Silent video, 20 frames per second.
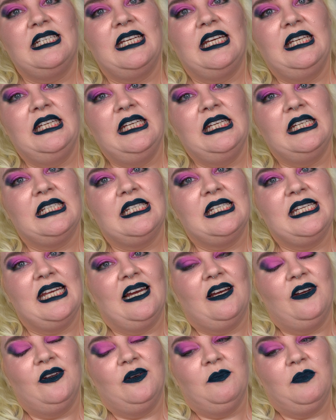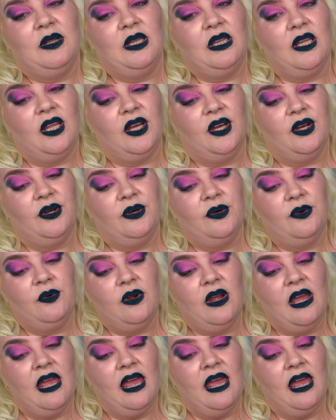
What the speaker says: in it down below.